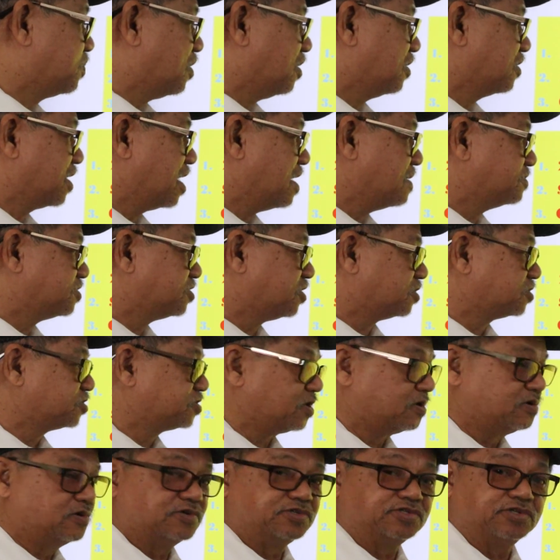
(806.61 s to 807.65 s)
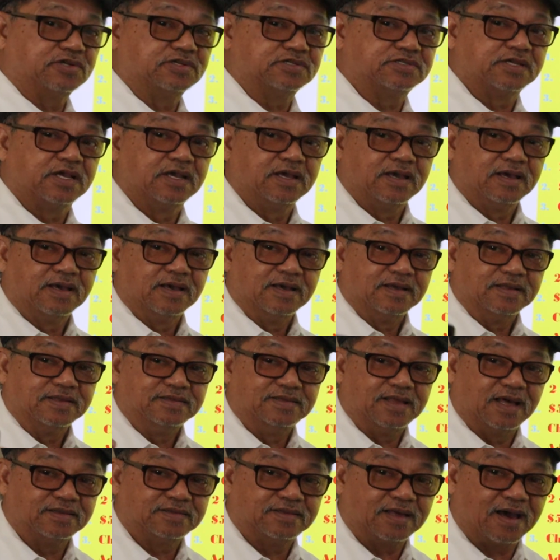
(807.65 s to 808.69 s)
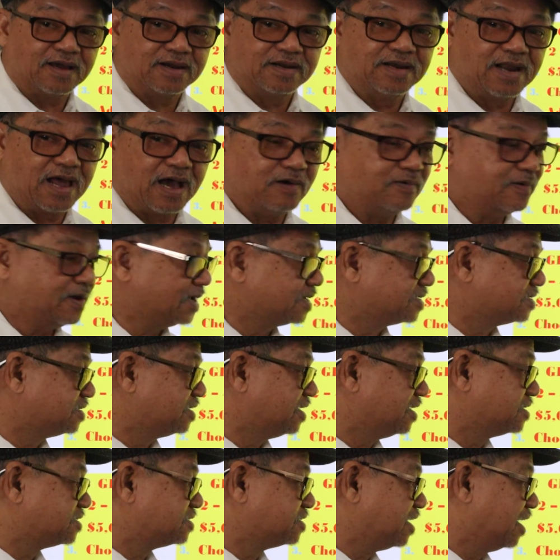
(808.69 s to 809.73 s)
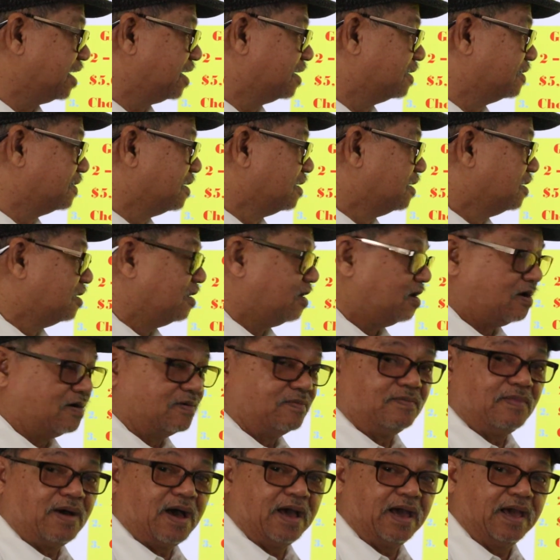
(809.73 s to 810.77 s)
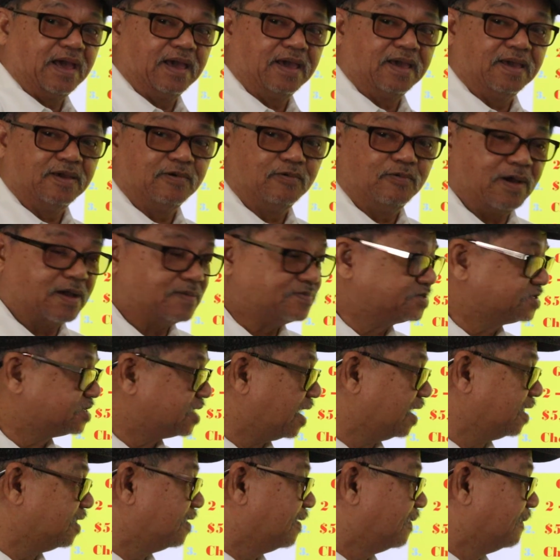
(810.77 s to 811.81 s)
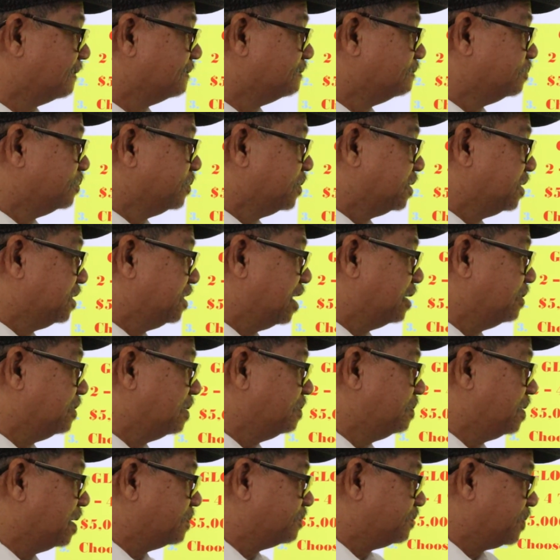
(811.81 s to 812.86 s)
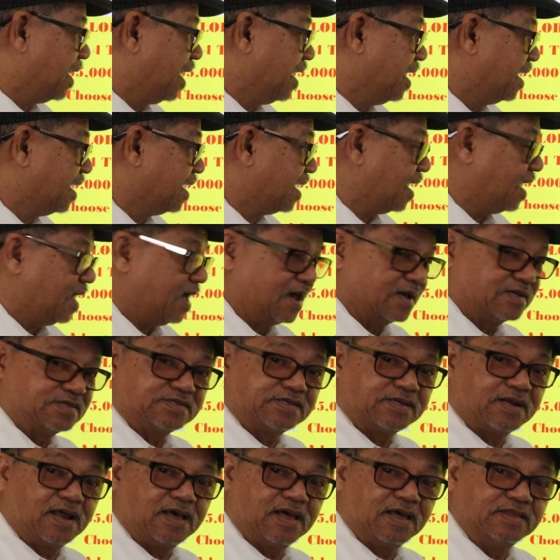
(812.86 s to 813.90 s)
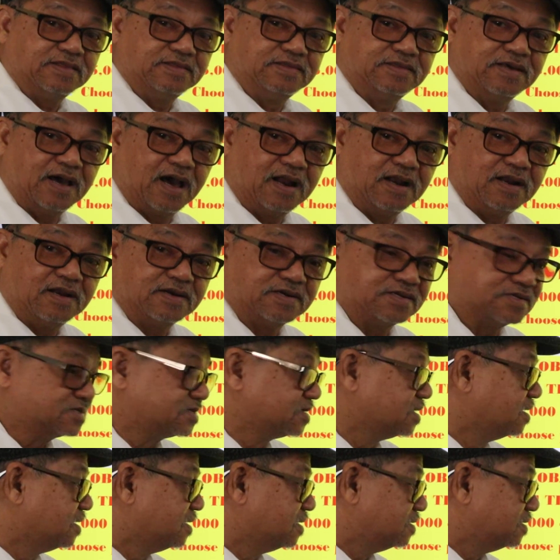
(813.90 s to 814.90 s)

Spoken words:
programs or solutions that are now existing on my website. They will be paying extra dollars.